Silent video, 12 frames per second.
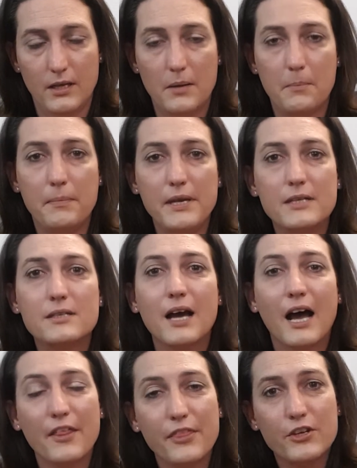Meet
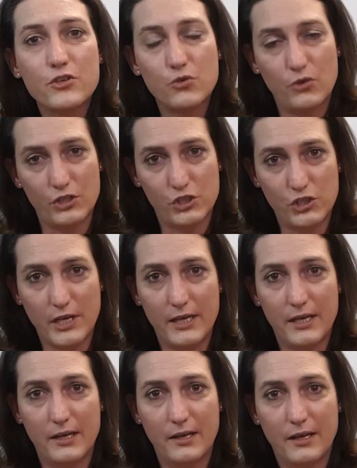other
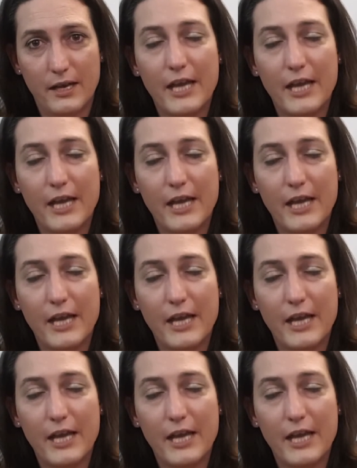transgender